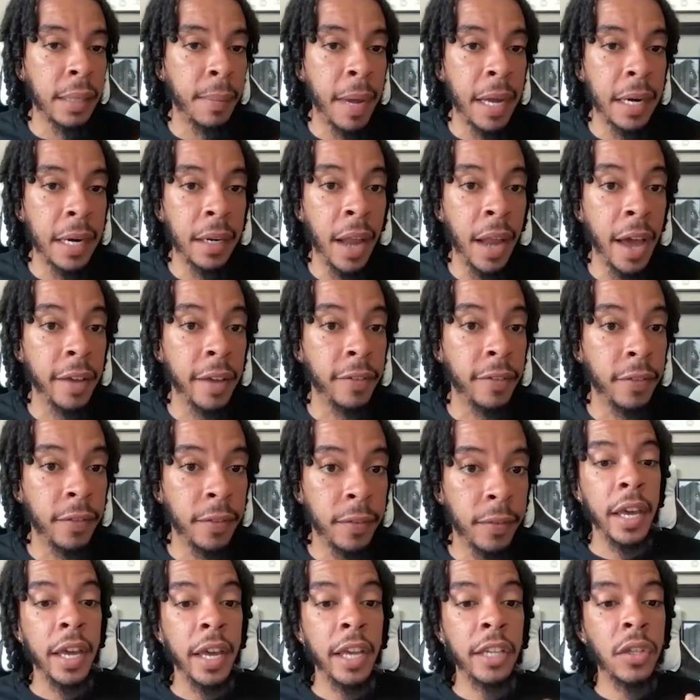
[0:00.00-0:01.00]
somebody's life.
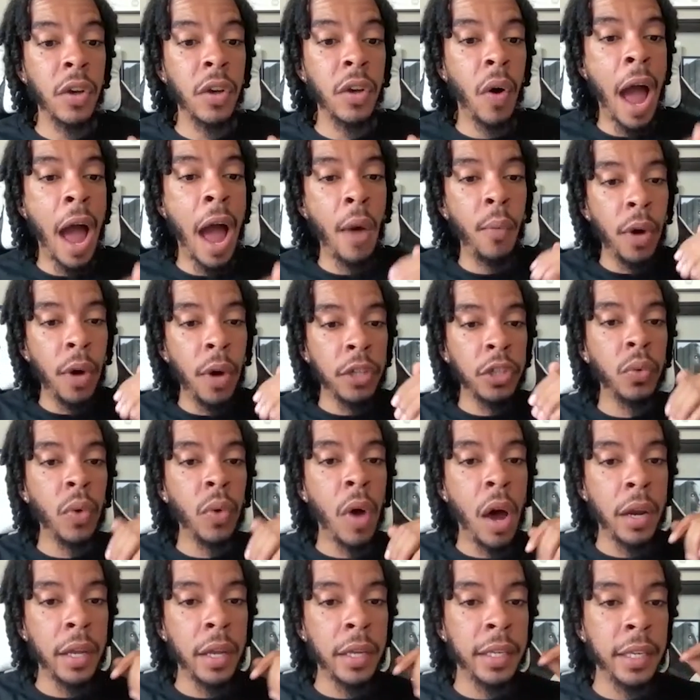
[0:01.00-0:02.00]
And so I want you
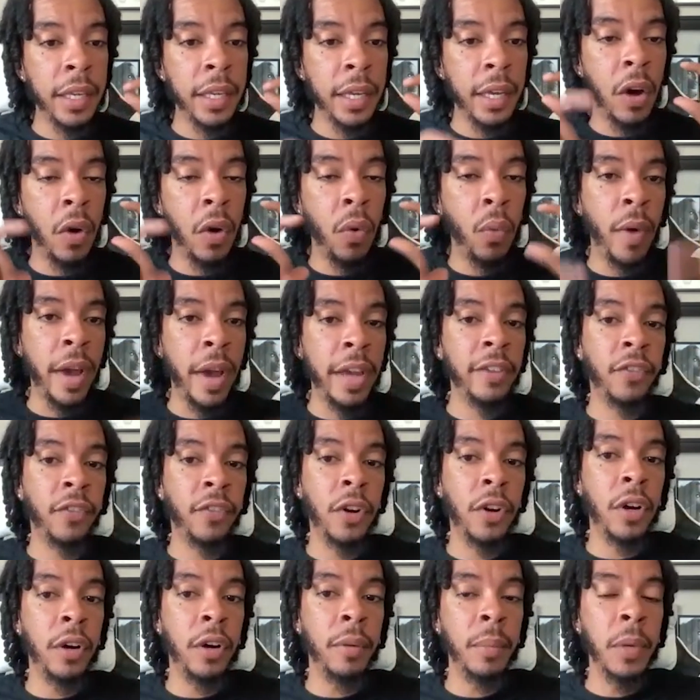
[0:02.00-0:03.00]
all to get away
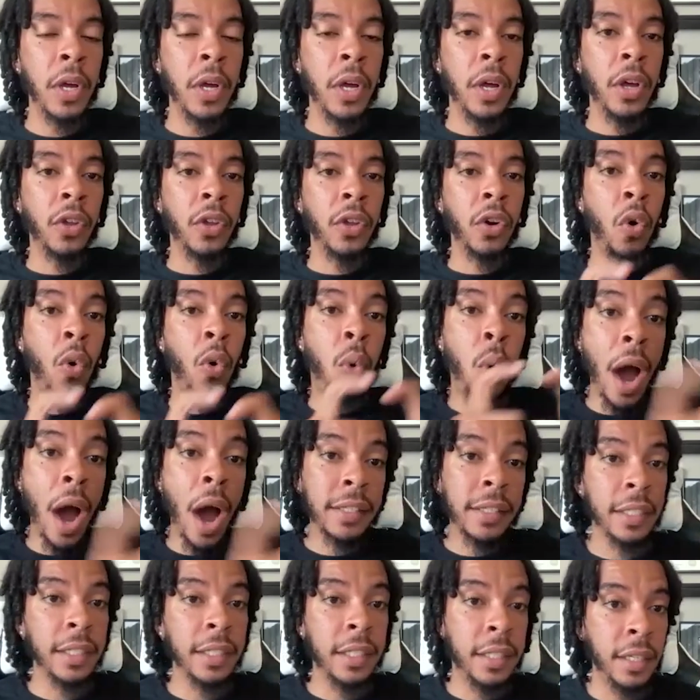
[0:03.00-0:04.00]
from
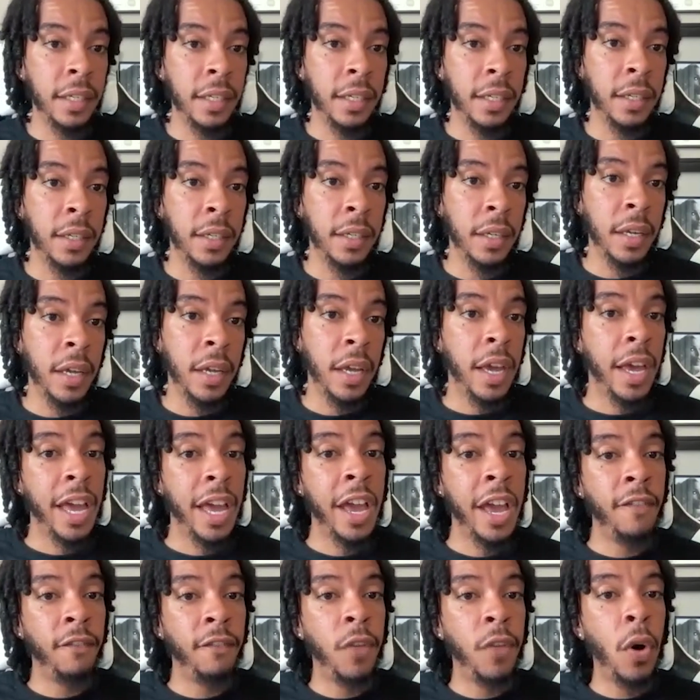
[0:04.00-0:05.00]
quantity
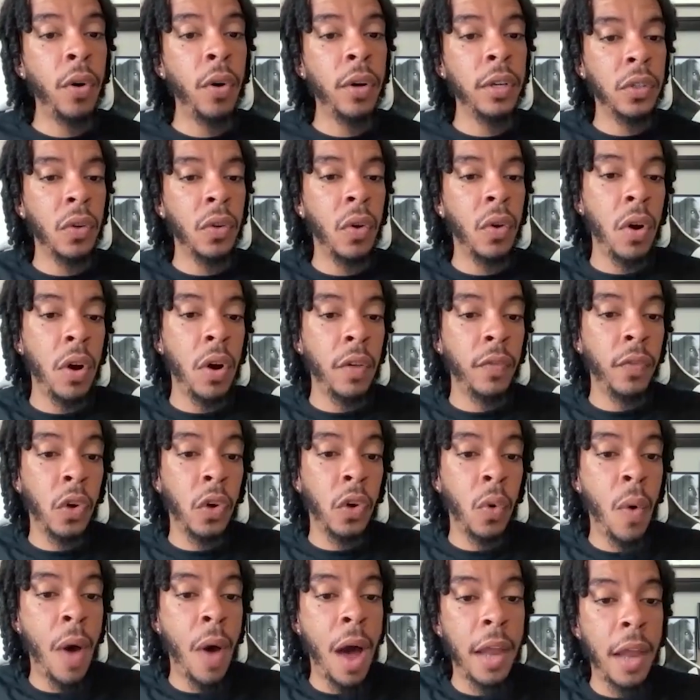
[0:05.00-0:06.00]
and focus on the
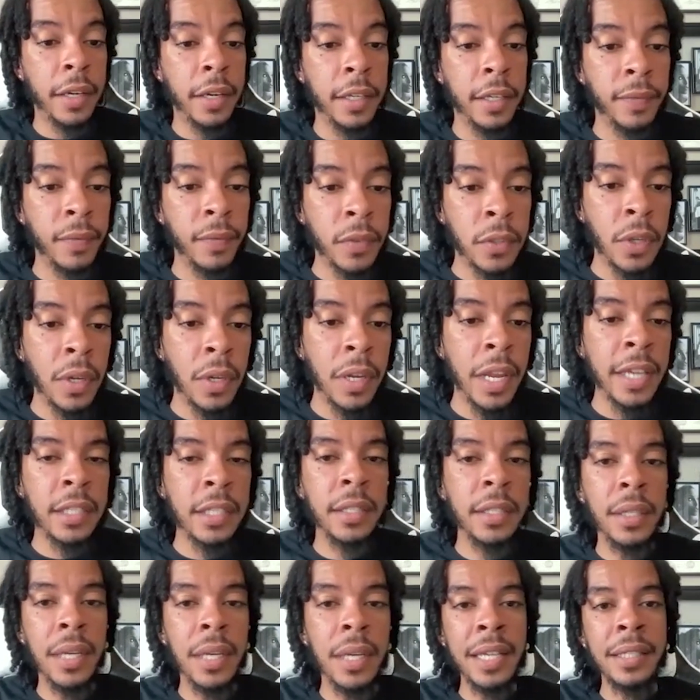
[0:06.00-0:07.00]
quality. So
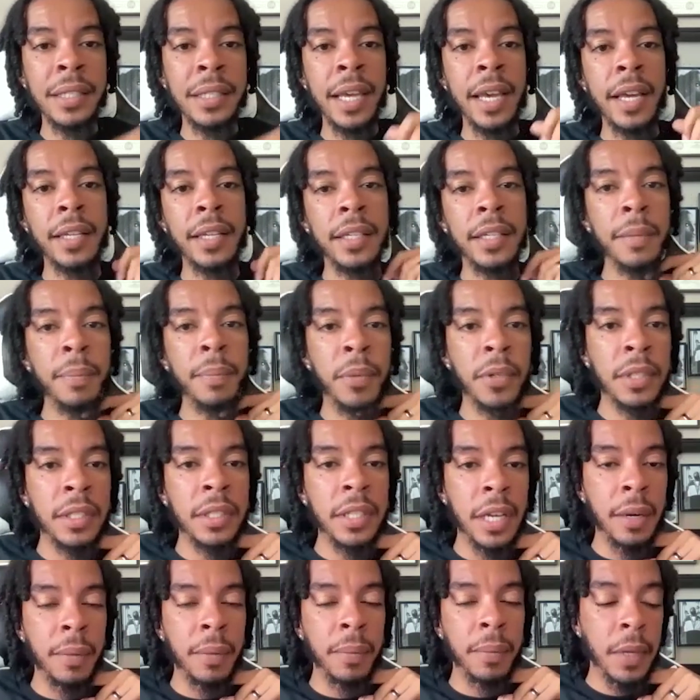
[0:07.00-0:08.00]
let's take a
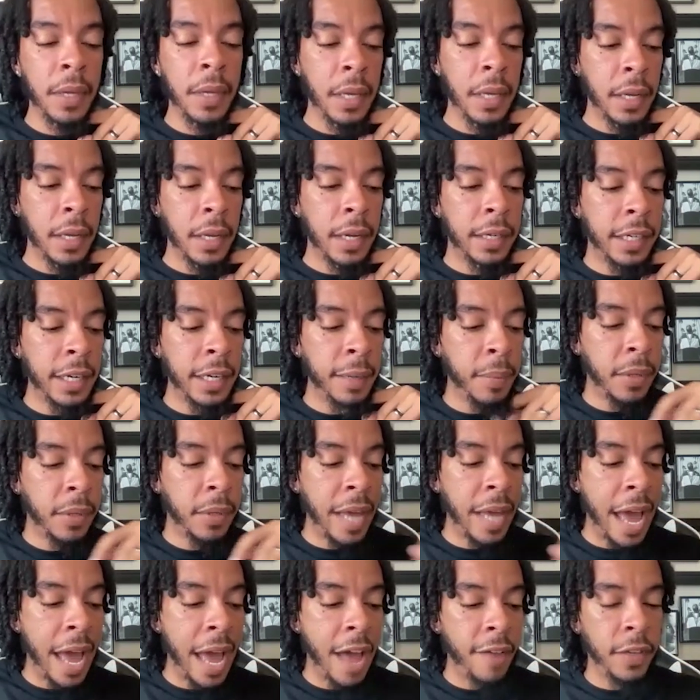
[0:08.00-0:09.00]
deeper
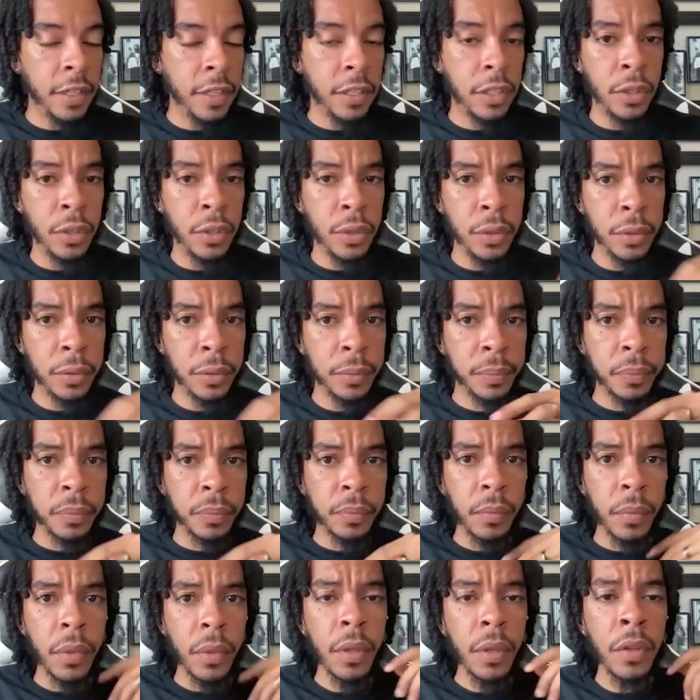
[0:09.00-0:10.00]
dive into
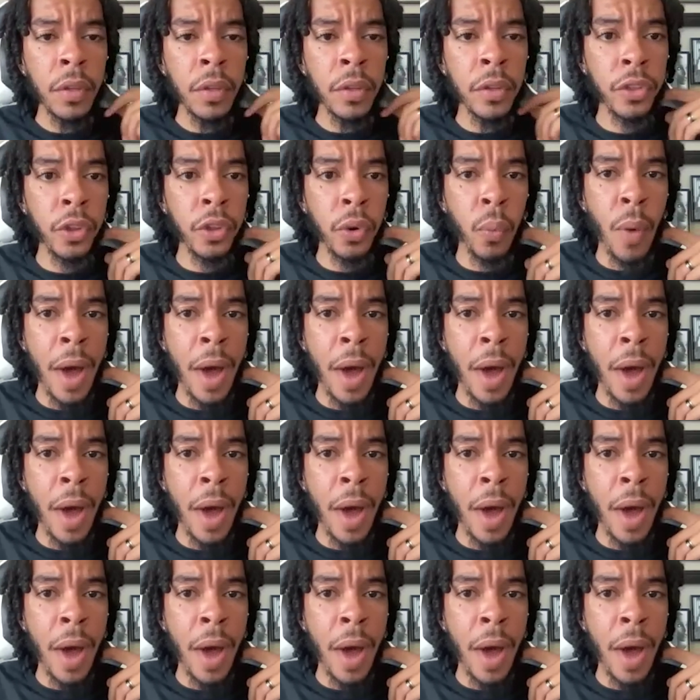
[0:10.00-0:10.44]
the